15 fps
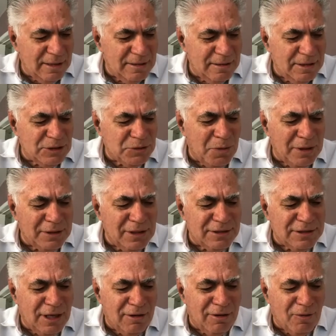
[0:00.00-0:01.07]
Just wanted to
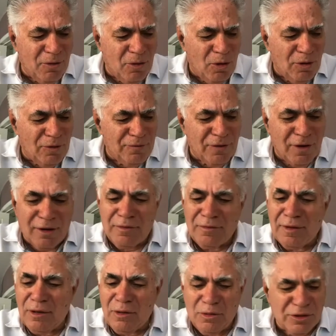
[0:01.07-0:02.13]
tell all of
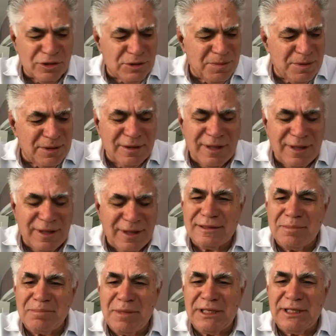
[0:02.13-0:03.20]
our horsemen that the
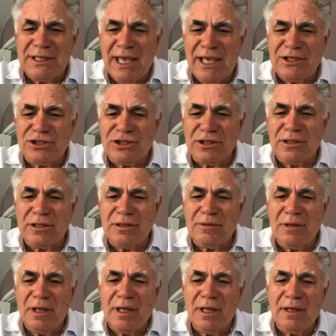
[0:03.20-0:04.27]
mitigation
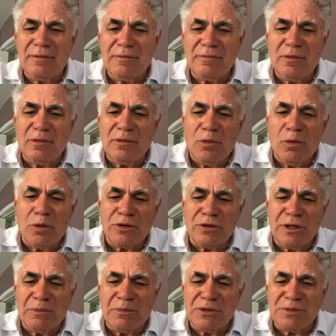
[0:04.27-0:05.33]
order
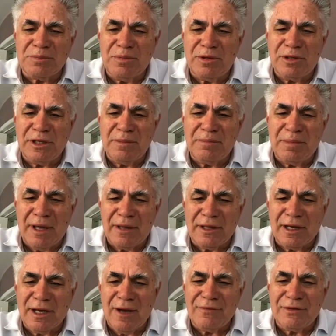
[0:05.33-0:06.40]
that was put in by the
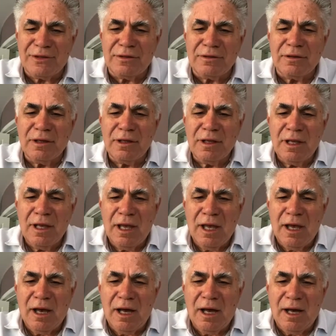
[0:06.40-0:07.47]
governor,
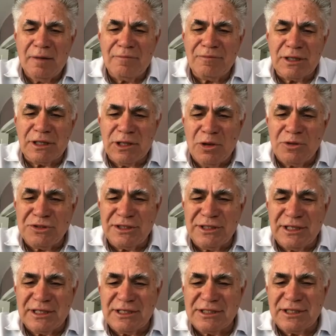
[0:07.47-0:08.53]
closing the
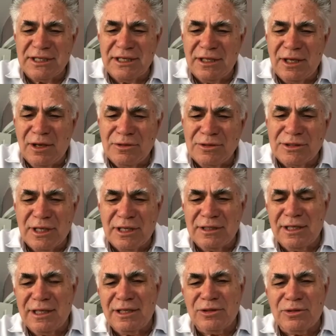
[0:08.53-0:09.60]
casinos and
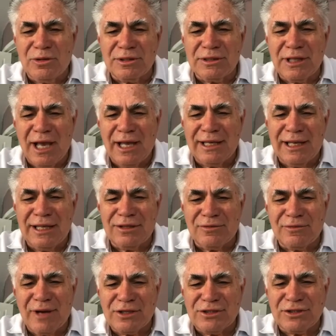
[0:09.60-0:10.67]
indoor dining at the
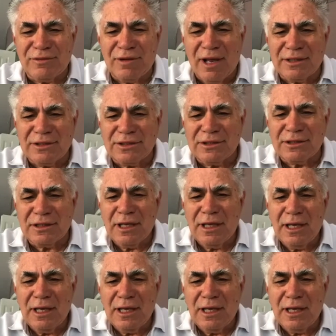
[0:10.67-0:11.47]
restaurants,